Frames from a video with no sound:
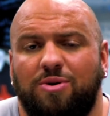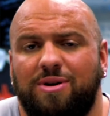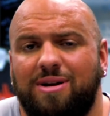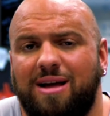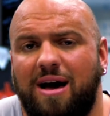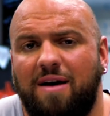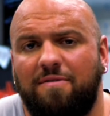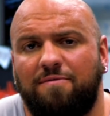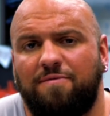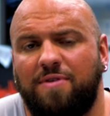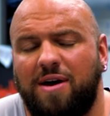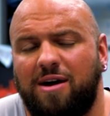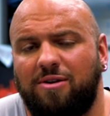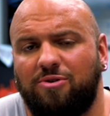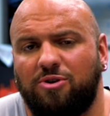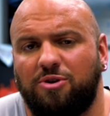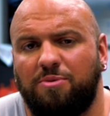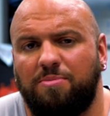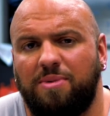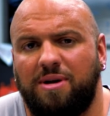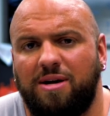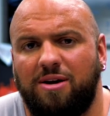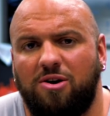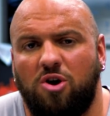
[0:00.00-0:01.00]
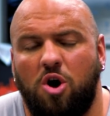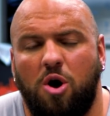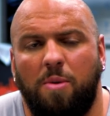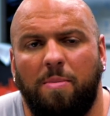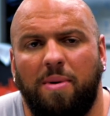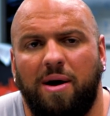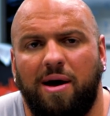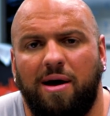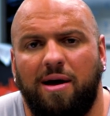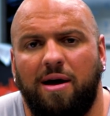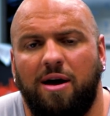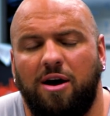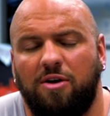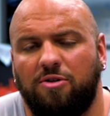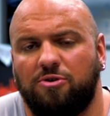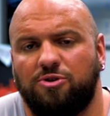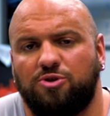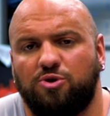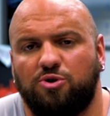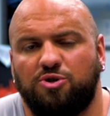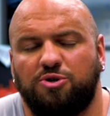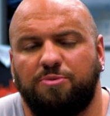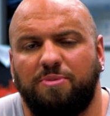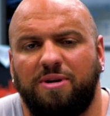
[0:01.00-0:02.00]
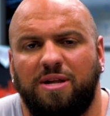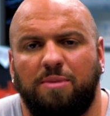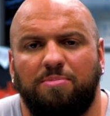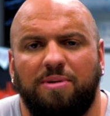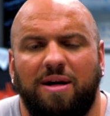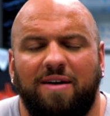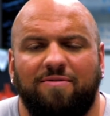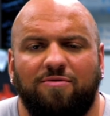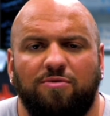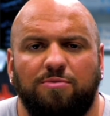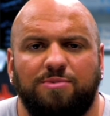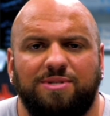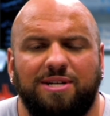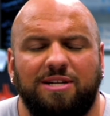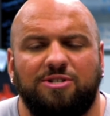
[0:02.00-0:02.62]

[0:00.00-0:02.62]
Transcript: and not following me on my other social media platforms,